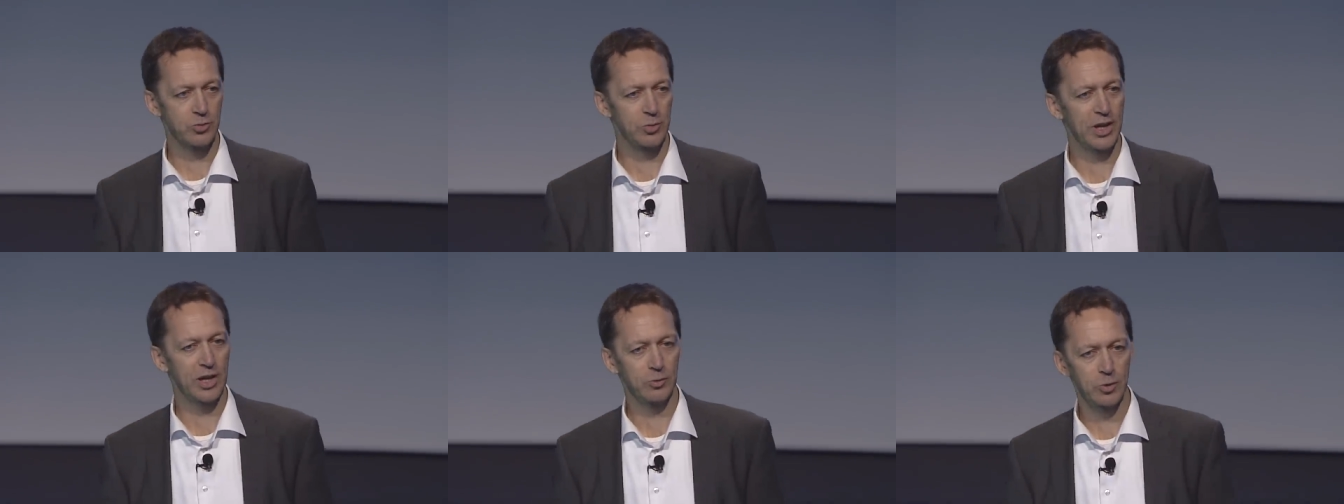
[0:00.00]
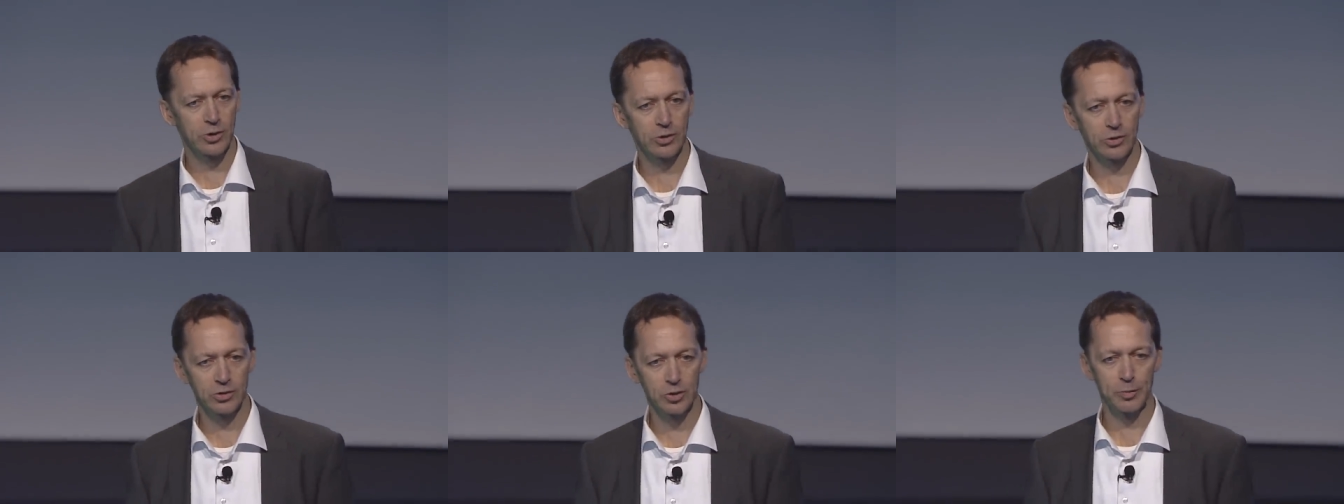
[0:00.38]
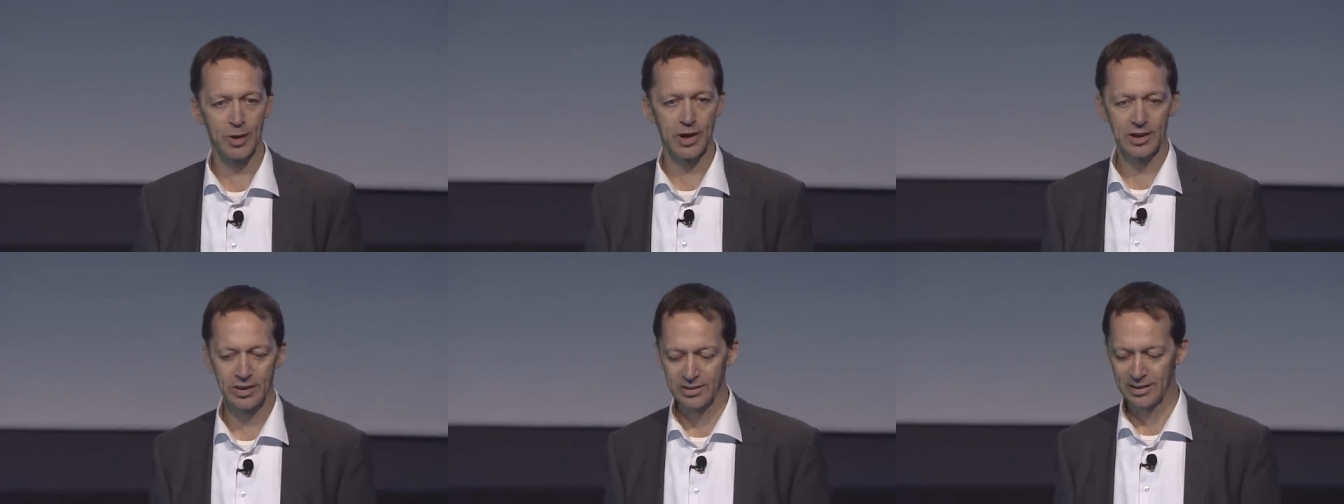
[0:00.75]
We had one or two
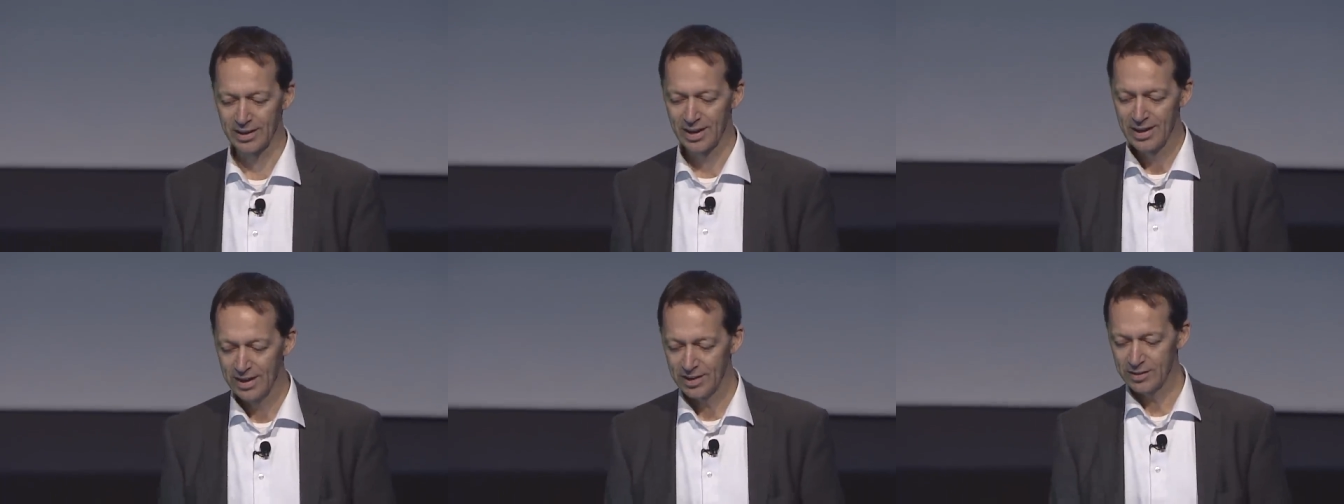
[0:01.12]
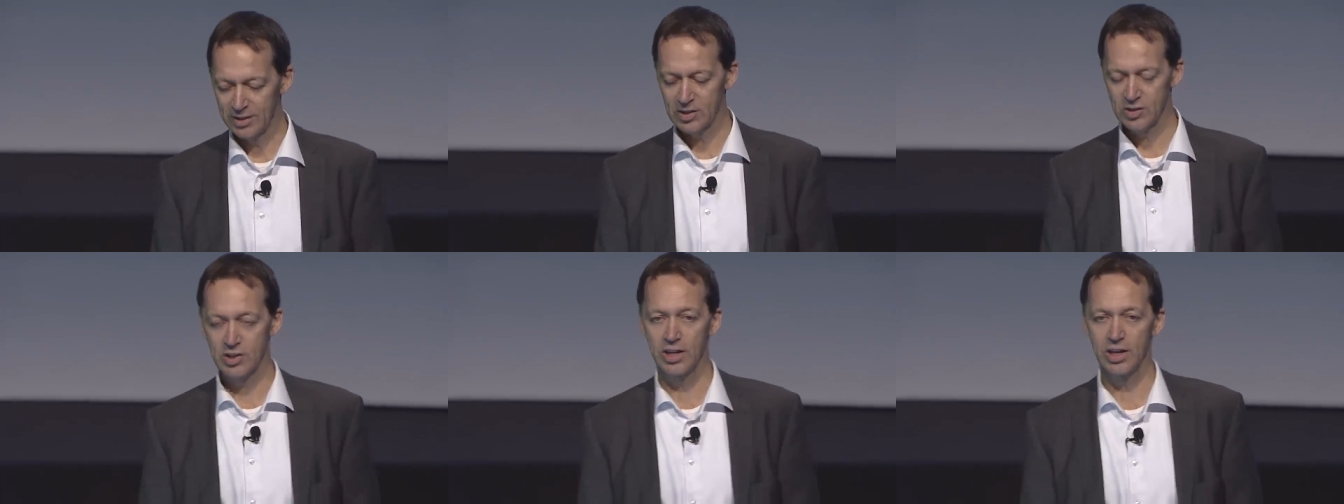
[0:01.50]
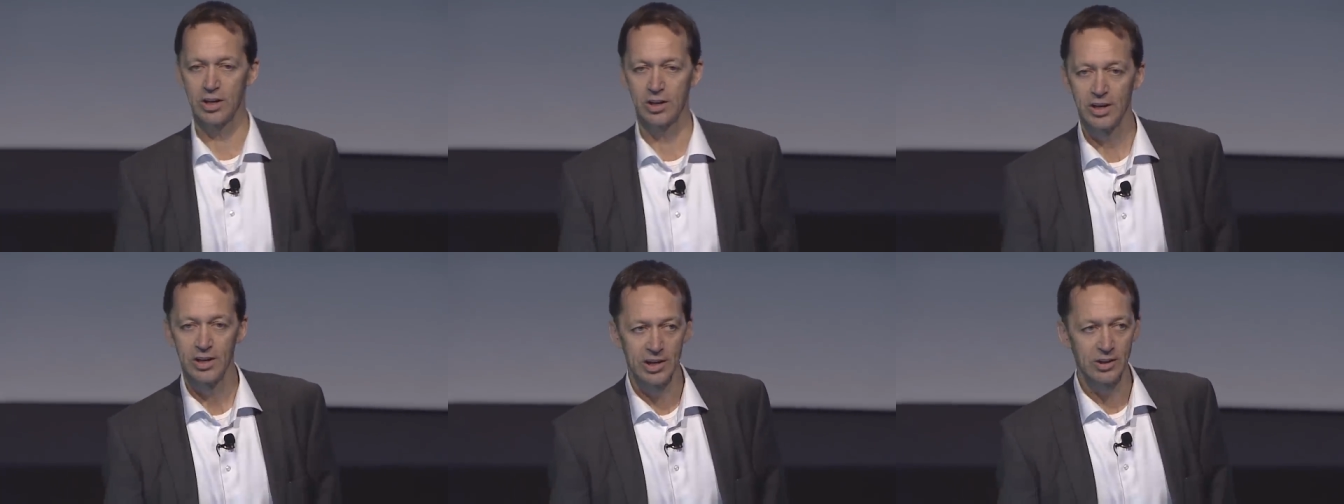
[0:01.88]
piloting. This
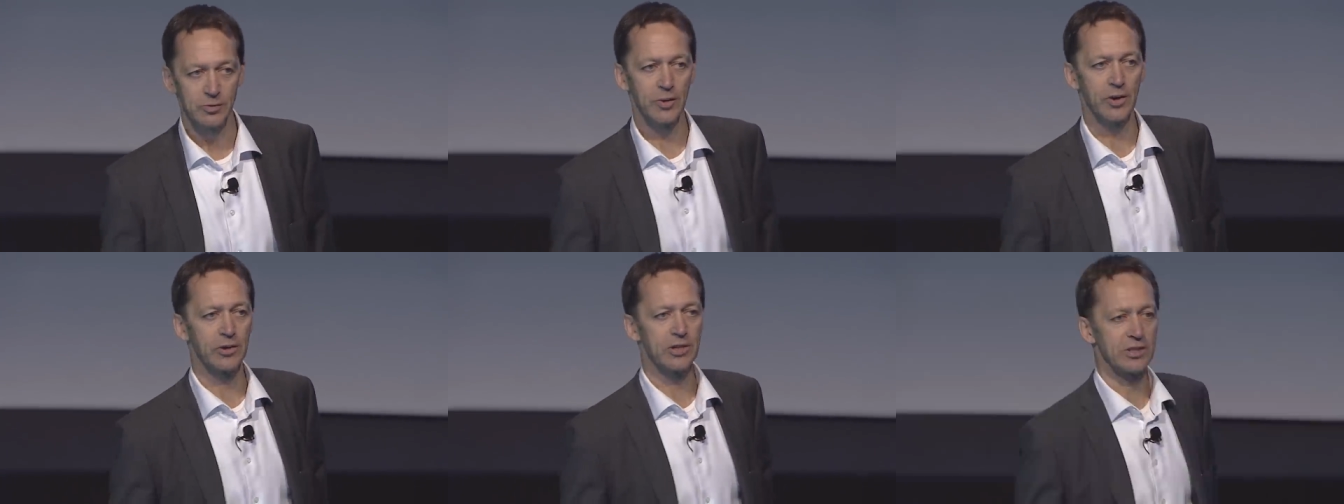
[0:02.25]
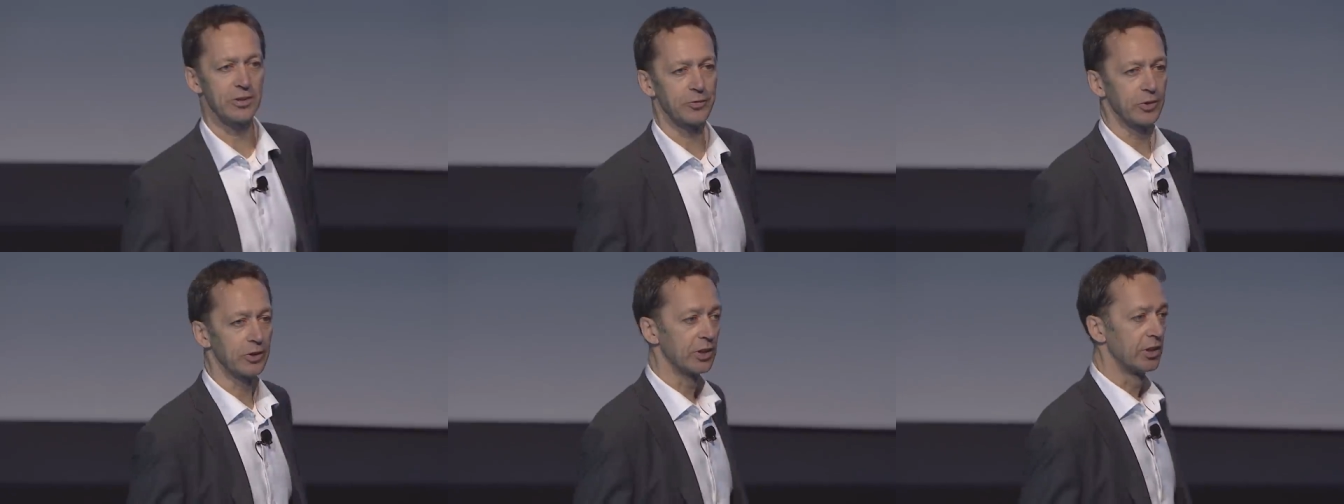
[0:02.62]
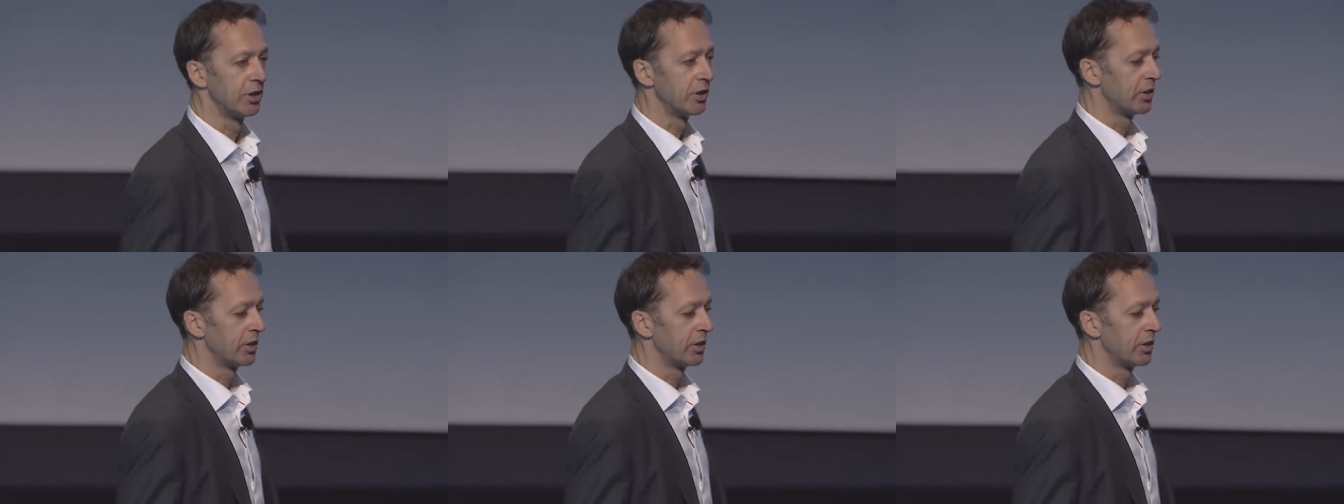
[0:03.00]
year, it's very different.